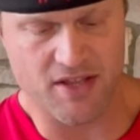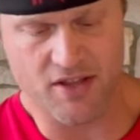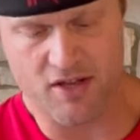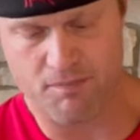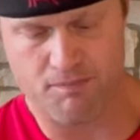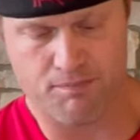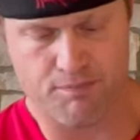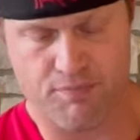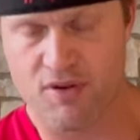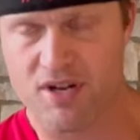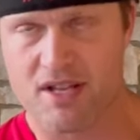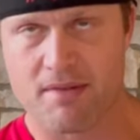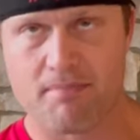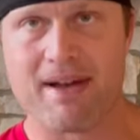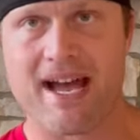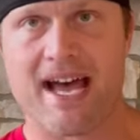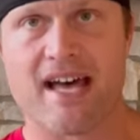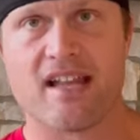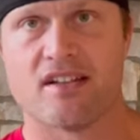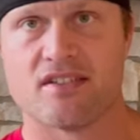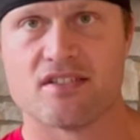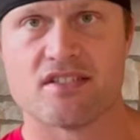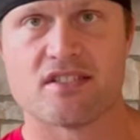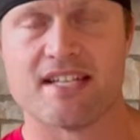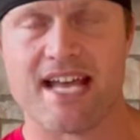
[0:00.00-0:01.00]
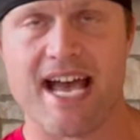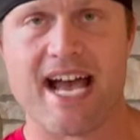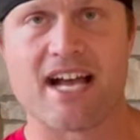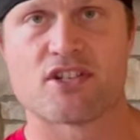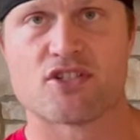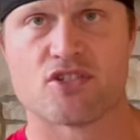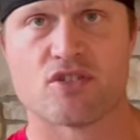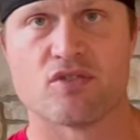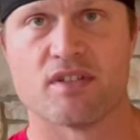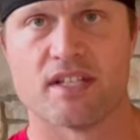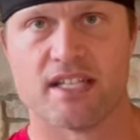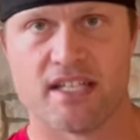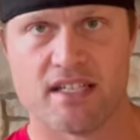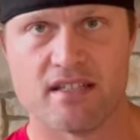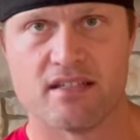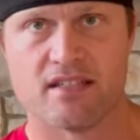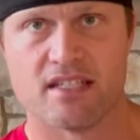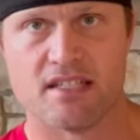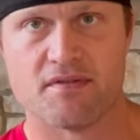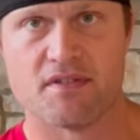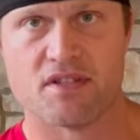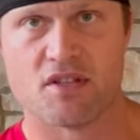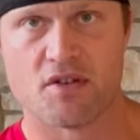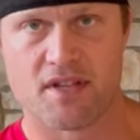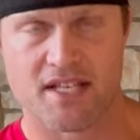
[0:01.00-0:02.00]
They're pretty balanced, actually,
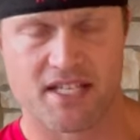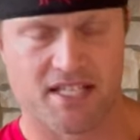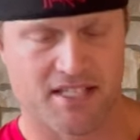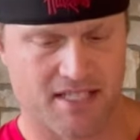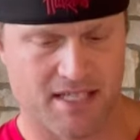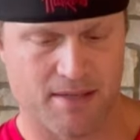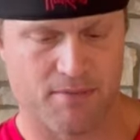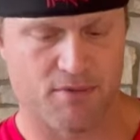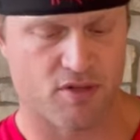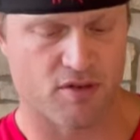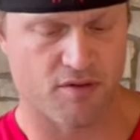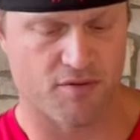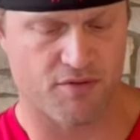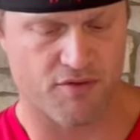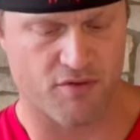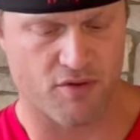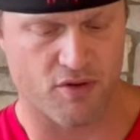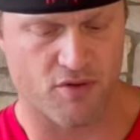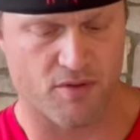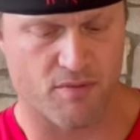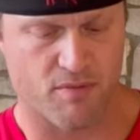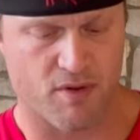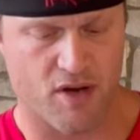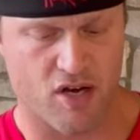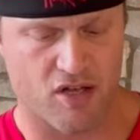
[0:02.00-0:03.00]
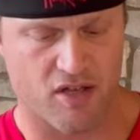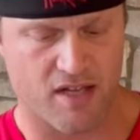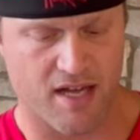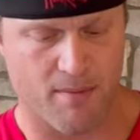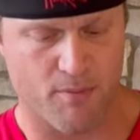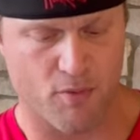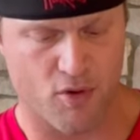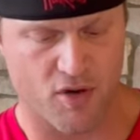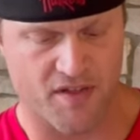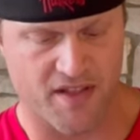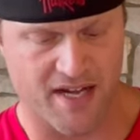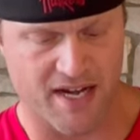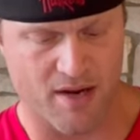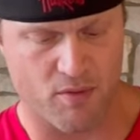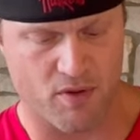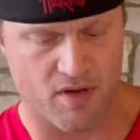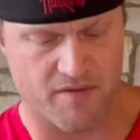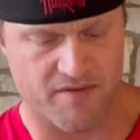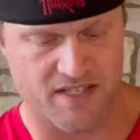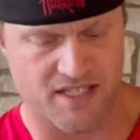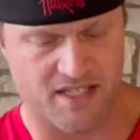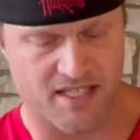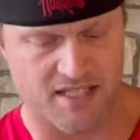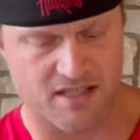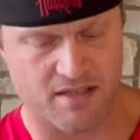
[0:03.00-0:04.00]
even though they seem to have thrown the ball a lot more than I would
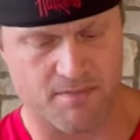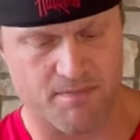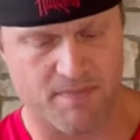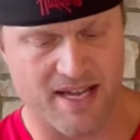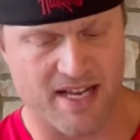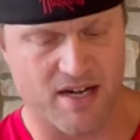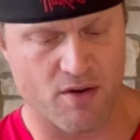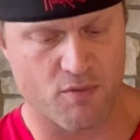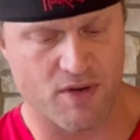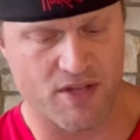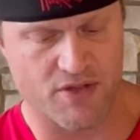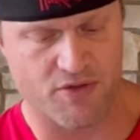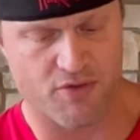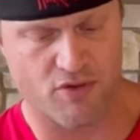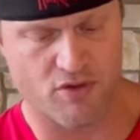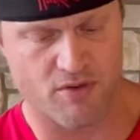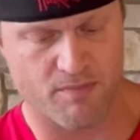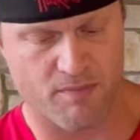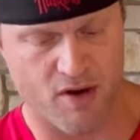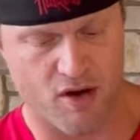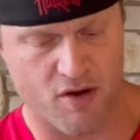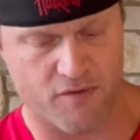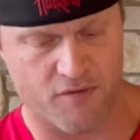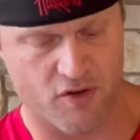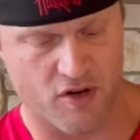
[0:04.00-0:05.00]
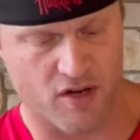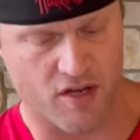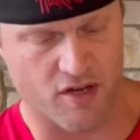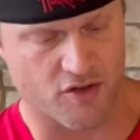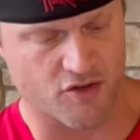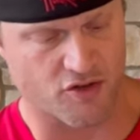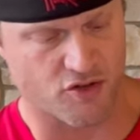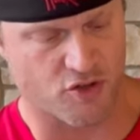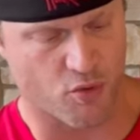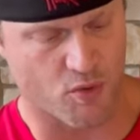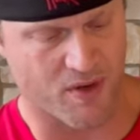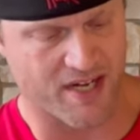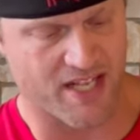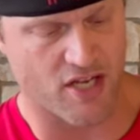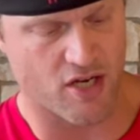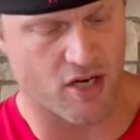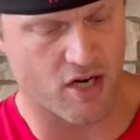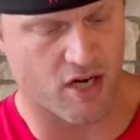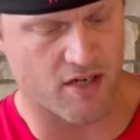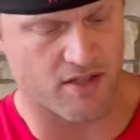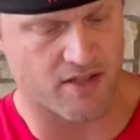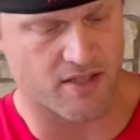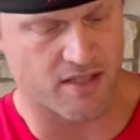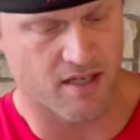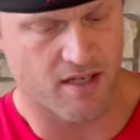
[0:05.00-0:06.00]
have anticipated. We threw the ball for 120
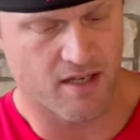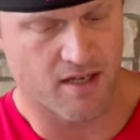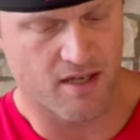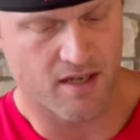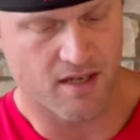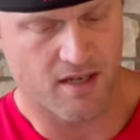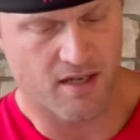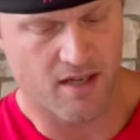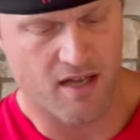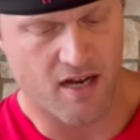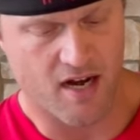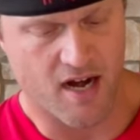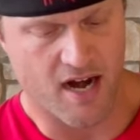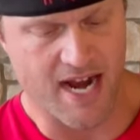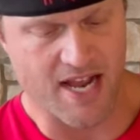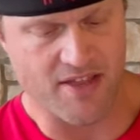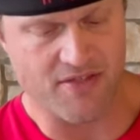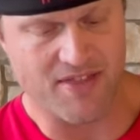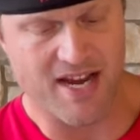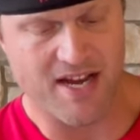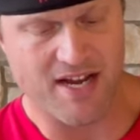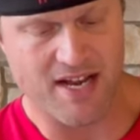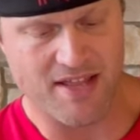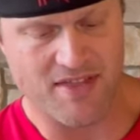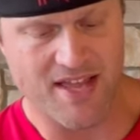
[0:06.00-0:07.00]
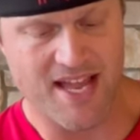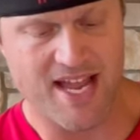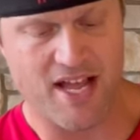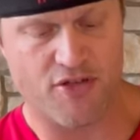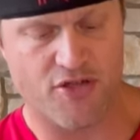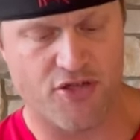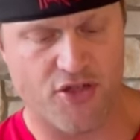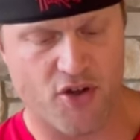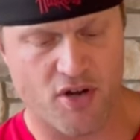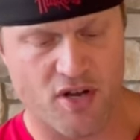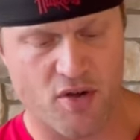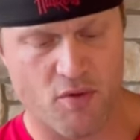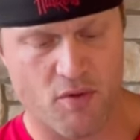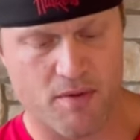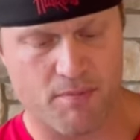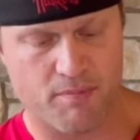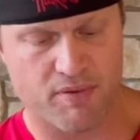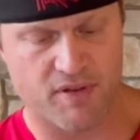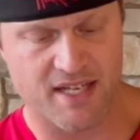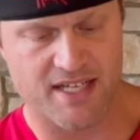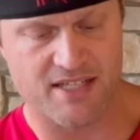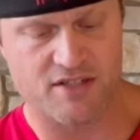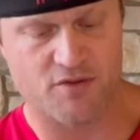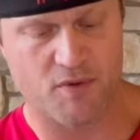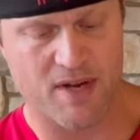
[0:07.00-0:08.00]
yards. All right, they had 31
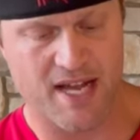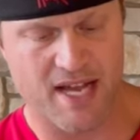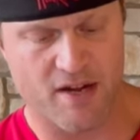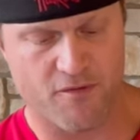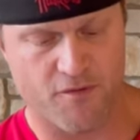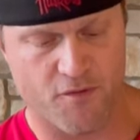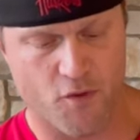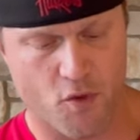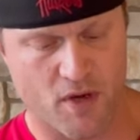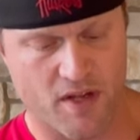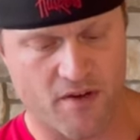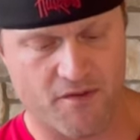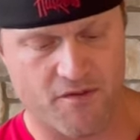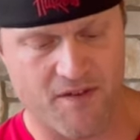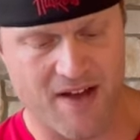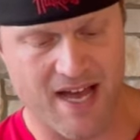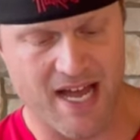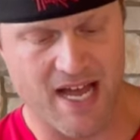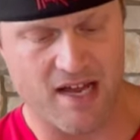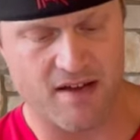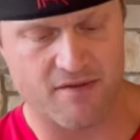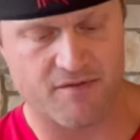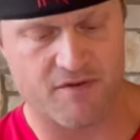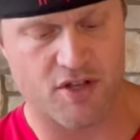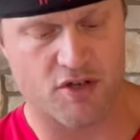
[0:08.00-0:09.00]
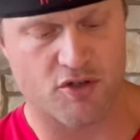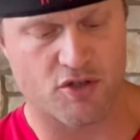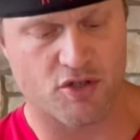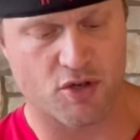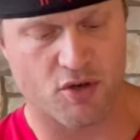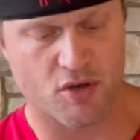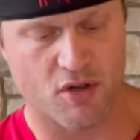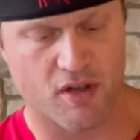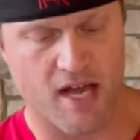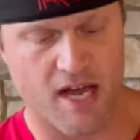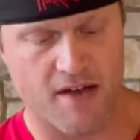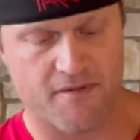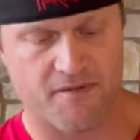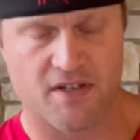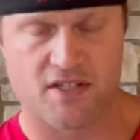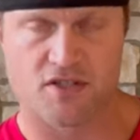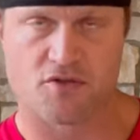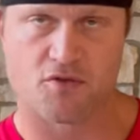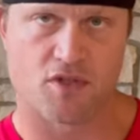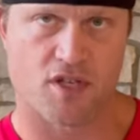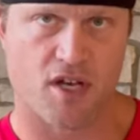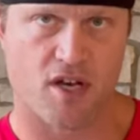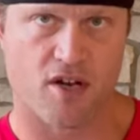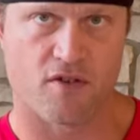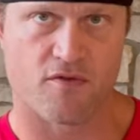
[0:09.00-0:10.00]
plays. We had 45. Their total offense
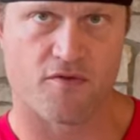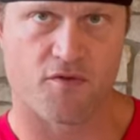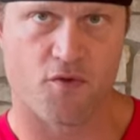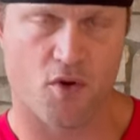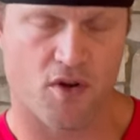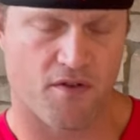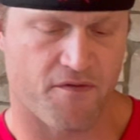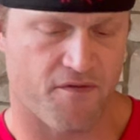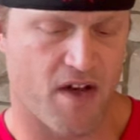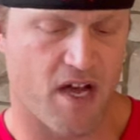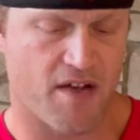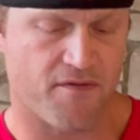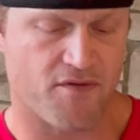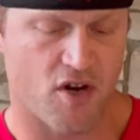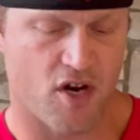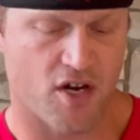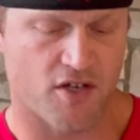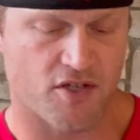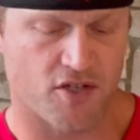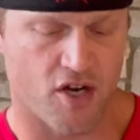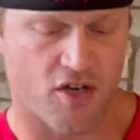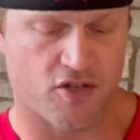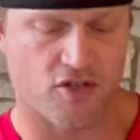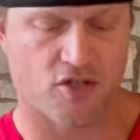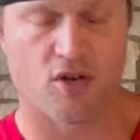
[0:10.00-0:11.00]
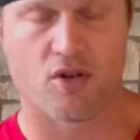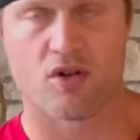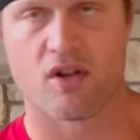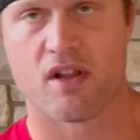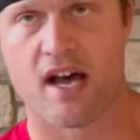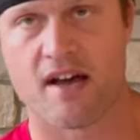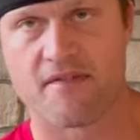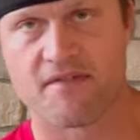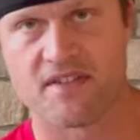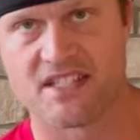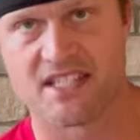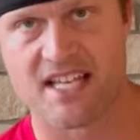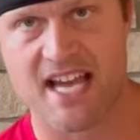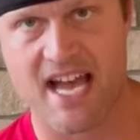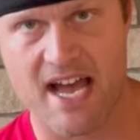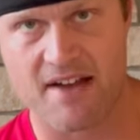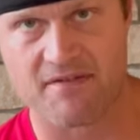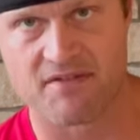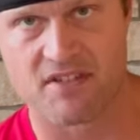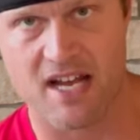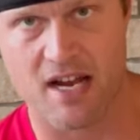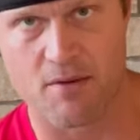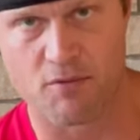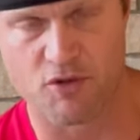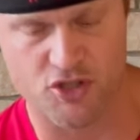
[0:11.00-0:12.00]
was 145 yards. Our total offense at
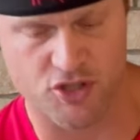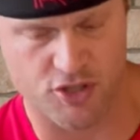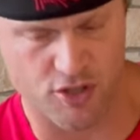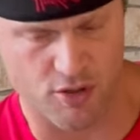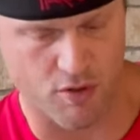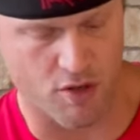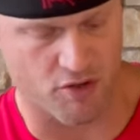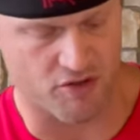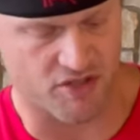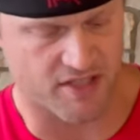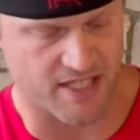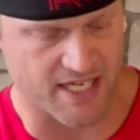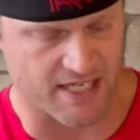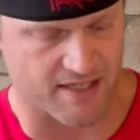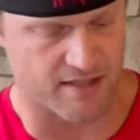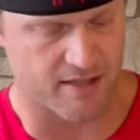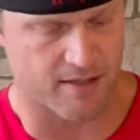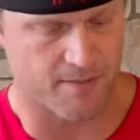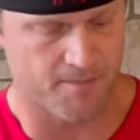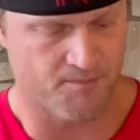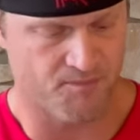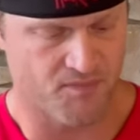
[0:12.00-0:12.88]
halftime was 206.